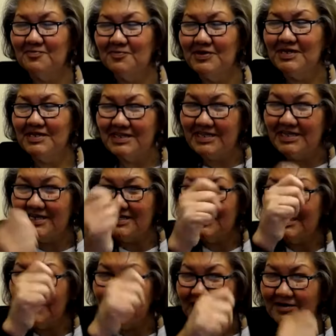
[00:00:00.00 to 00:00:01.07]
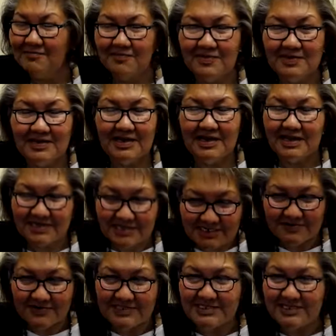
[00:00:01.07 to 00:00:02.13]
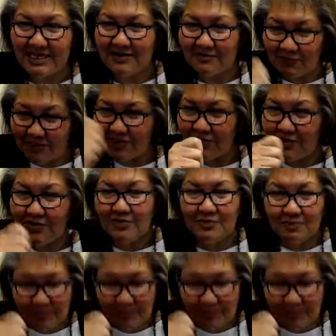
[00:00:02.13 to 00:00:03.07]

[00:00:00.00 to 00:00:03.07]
bring the, um, and she would say, when you